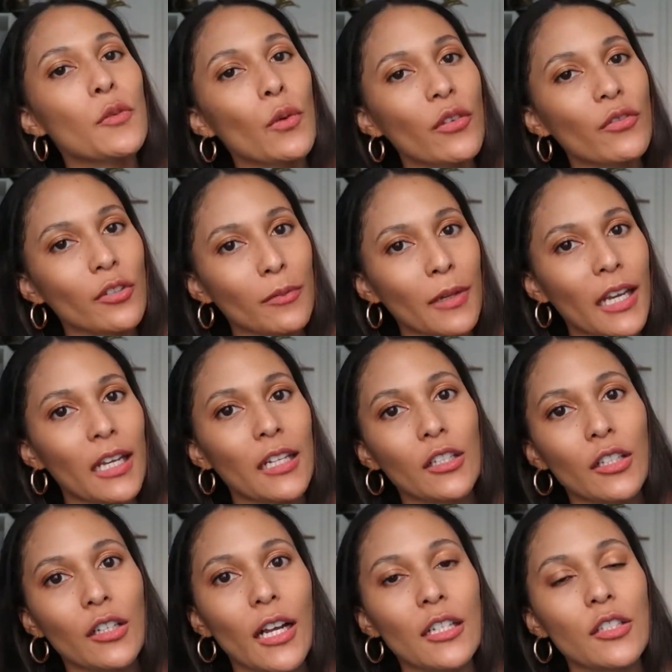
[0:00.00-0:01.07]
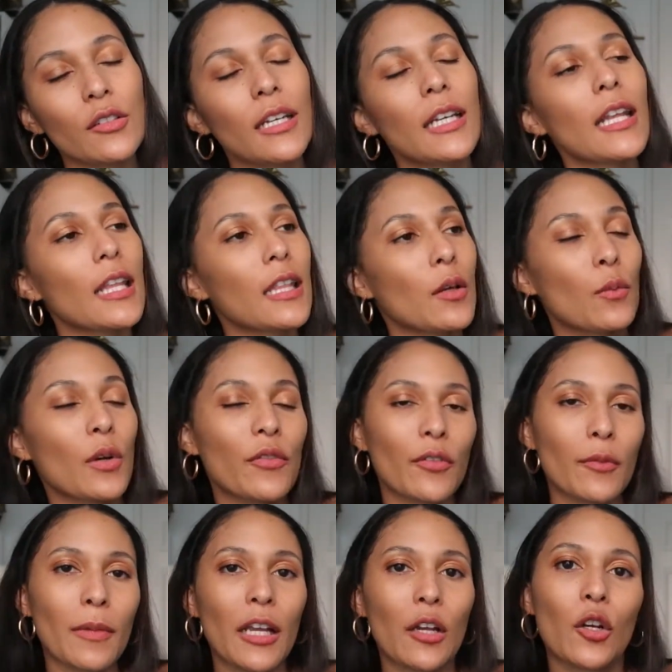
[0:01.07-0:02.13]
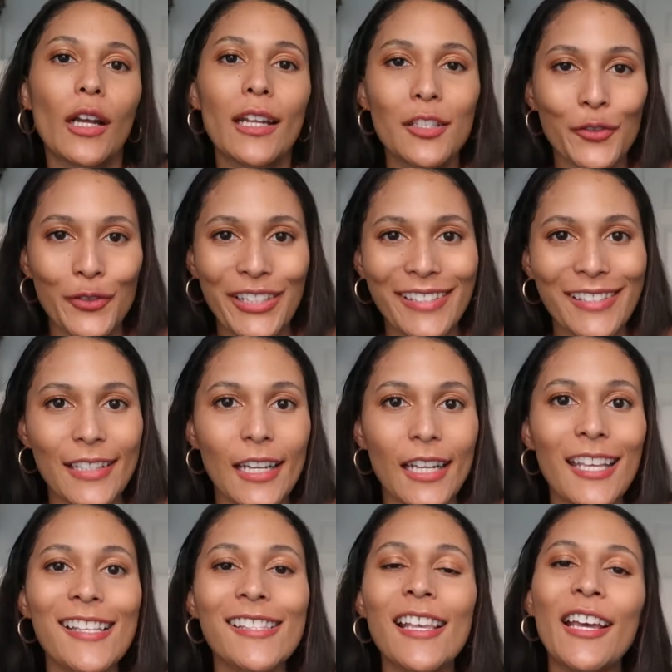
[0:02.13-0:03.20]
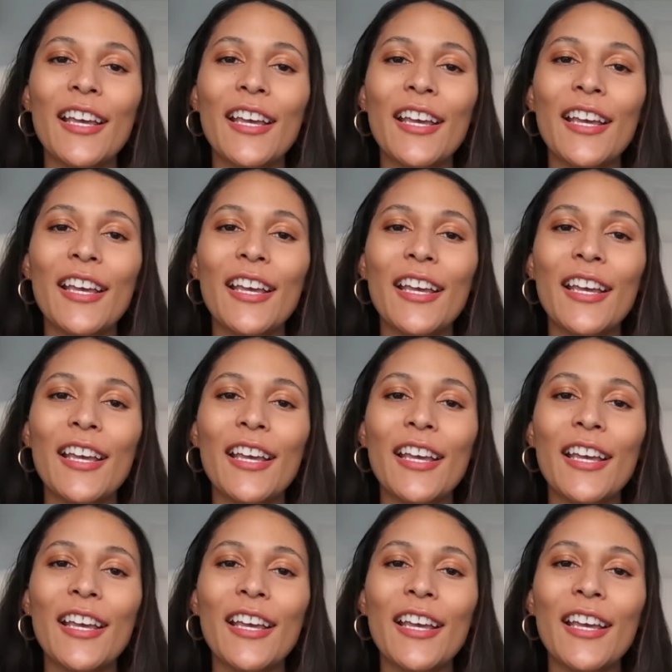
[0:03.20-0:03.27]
one for my undergraduate and then one for my graduate studies.